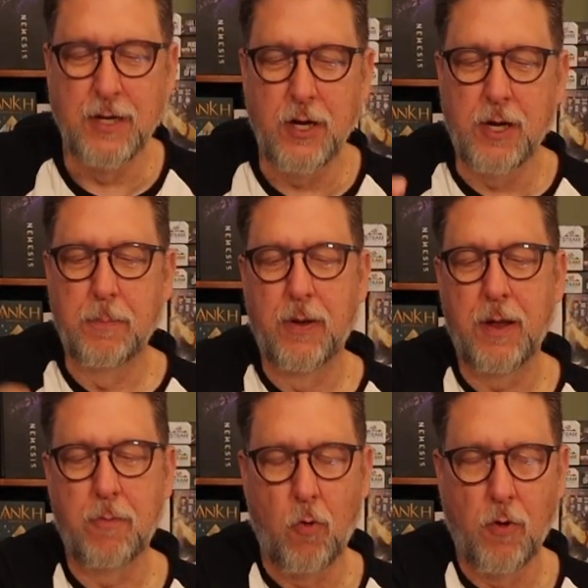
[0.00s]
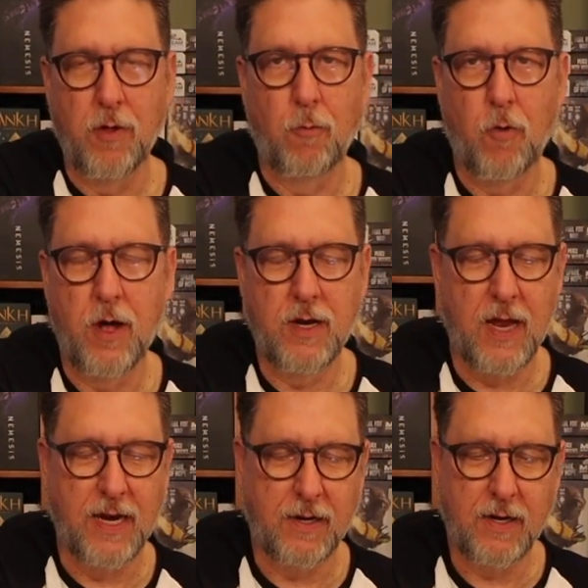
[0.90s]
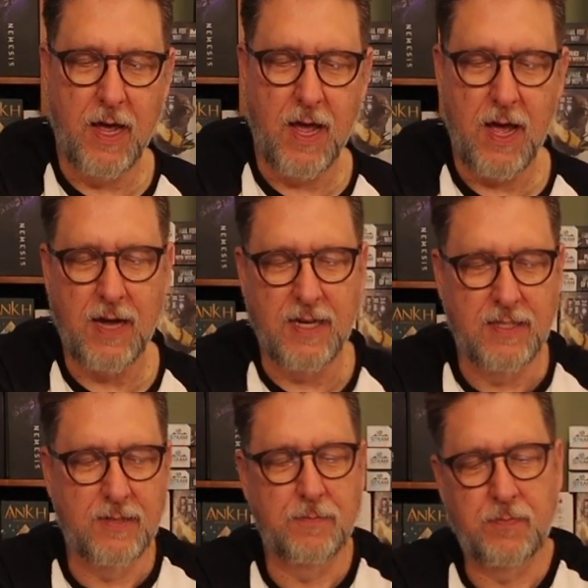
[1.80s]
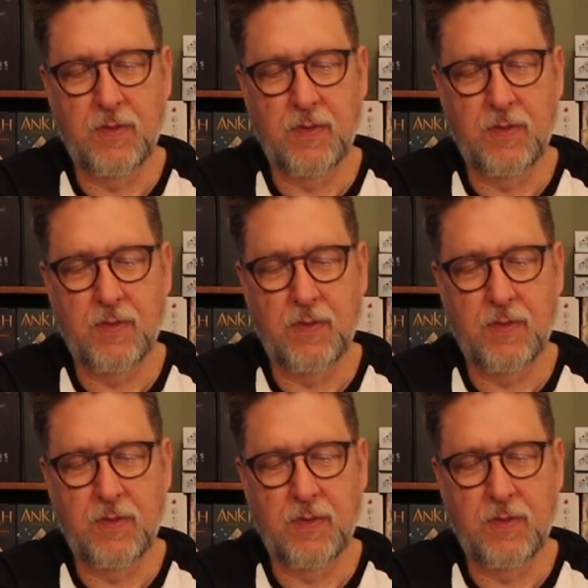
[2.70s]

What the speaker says: you could put more than one, like, I guess